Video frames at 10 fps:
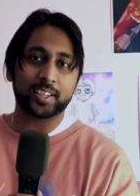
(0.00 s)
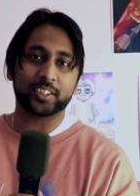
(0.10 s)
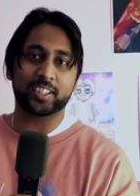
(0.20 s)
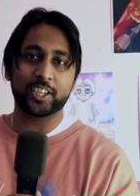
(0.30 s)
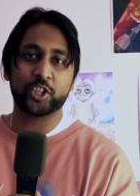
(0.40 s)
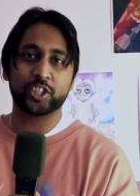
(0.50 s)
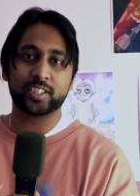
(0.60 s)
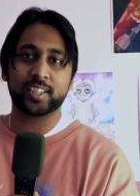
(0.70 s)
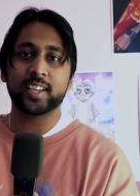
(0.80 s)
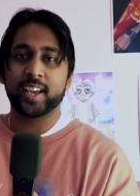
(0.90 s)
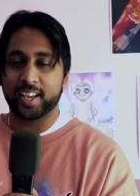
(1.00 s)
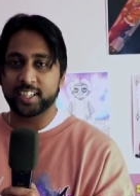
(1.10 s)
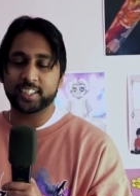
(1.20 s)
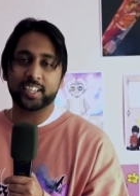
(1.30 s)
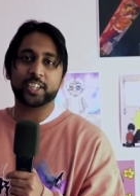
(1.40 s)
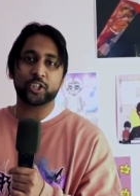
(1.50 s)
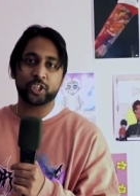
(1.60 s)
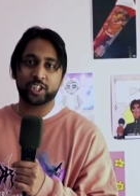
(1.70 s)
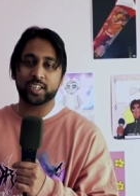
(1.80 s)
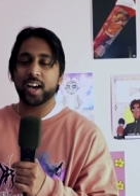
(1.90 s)
out the dishes, and then taking a
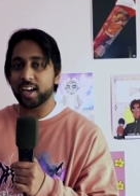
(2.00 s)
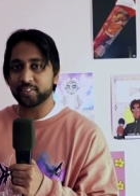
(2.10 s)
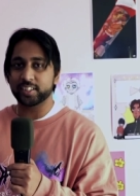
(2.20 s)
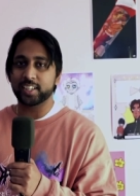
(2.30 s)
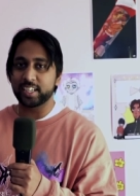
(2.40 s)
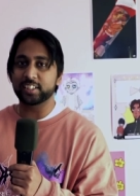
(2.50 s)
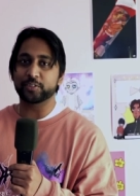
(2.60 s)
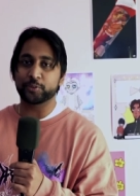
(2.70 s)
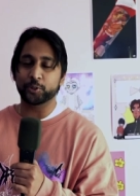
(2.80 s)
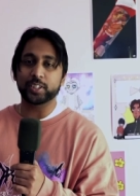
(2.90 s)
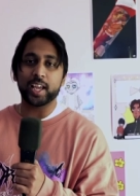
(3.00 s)
shit after they eat the food.